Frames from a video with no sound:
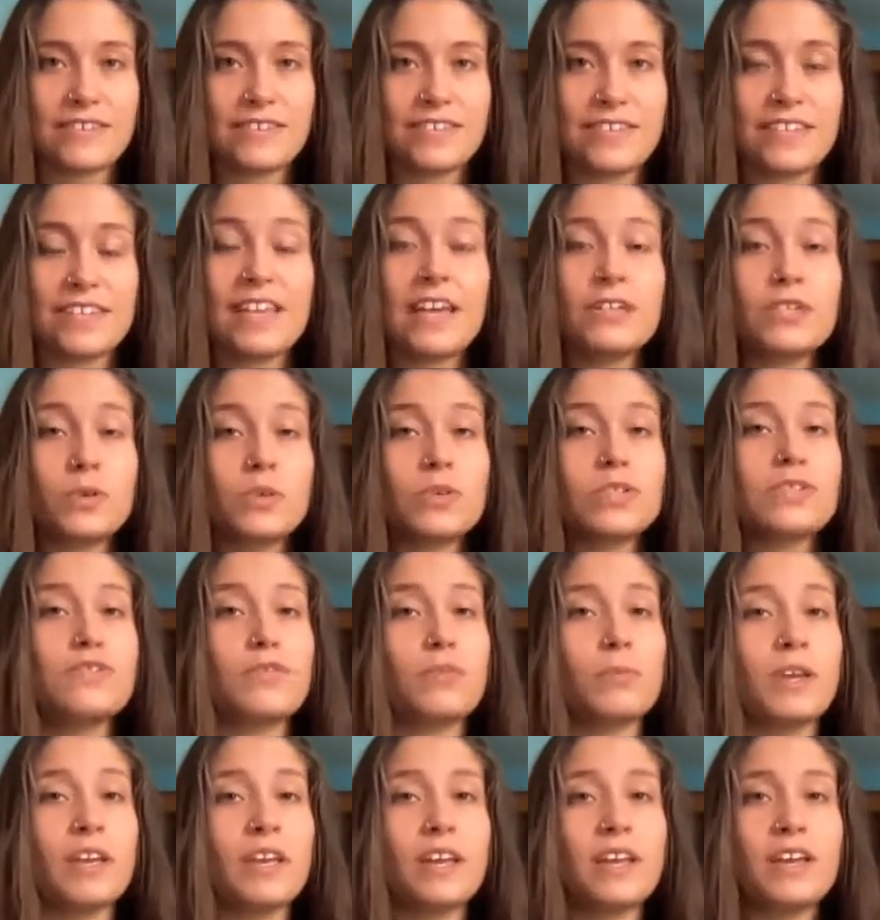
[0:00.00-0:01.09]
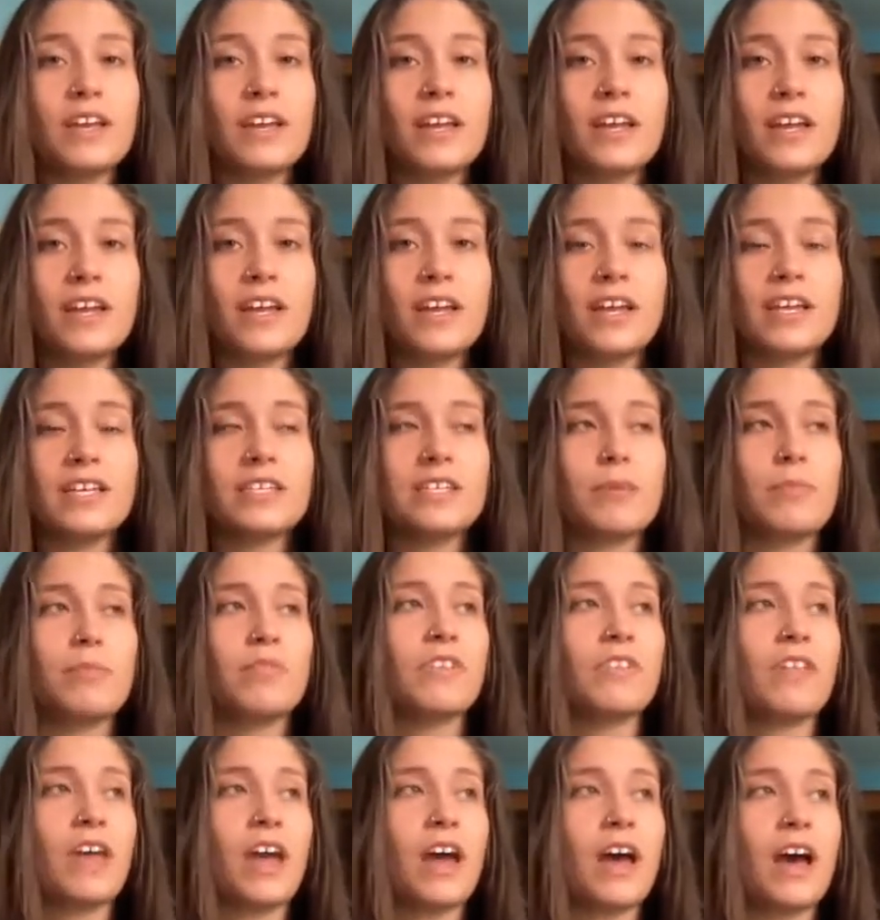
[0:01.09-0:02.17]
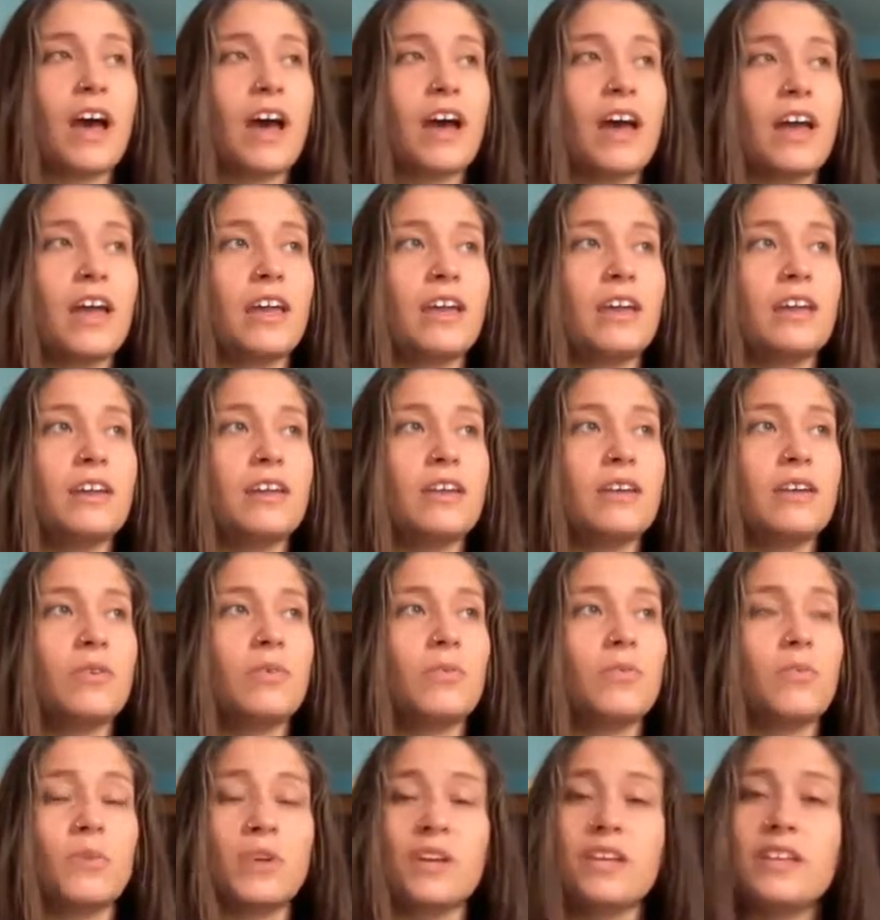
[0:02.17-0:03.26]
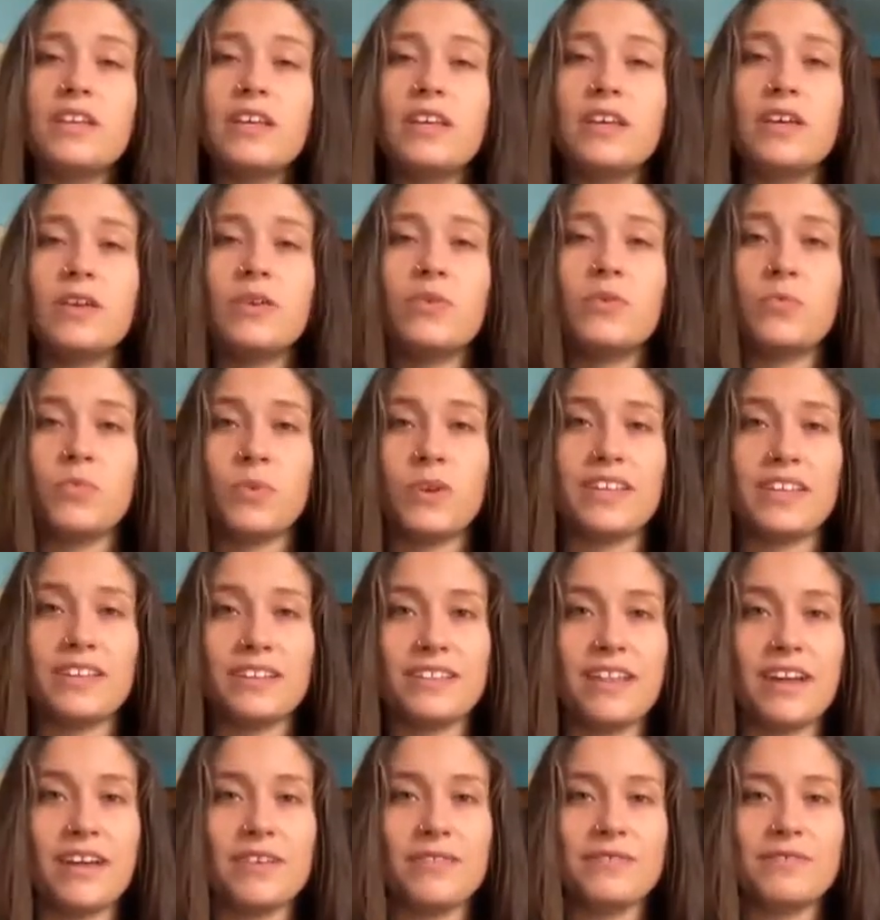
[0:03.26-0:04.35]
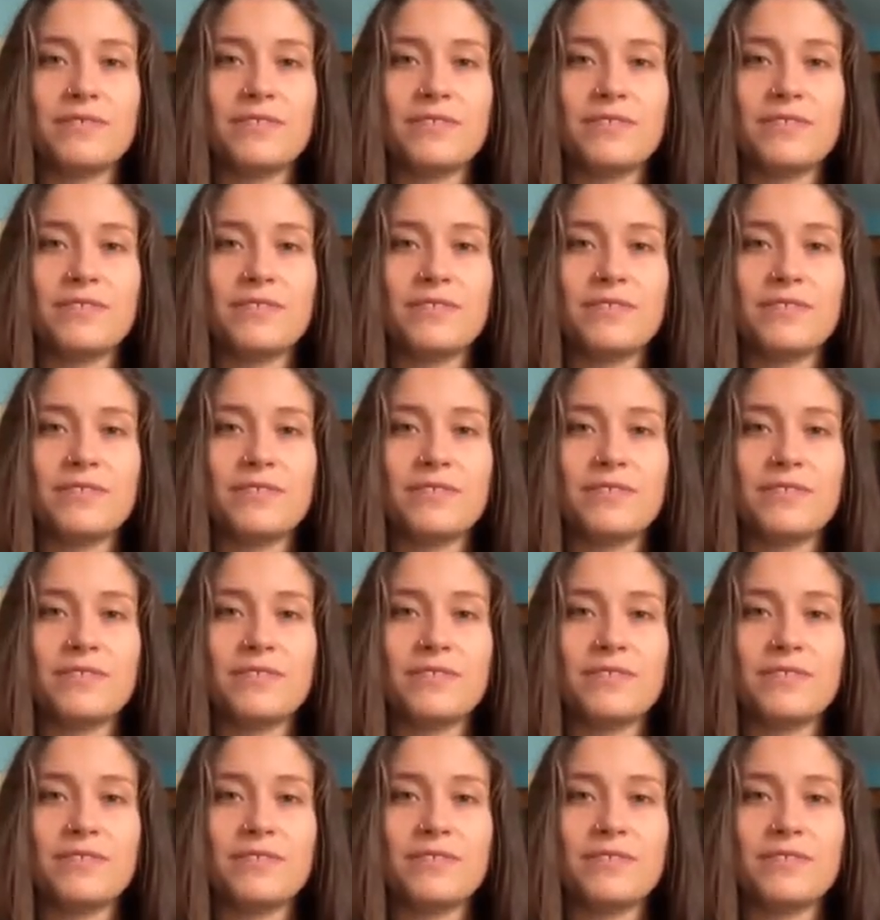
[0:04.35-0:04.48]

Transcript: And the outdoors for me is something that I really, really love.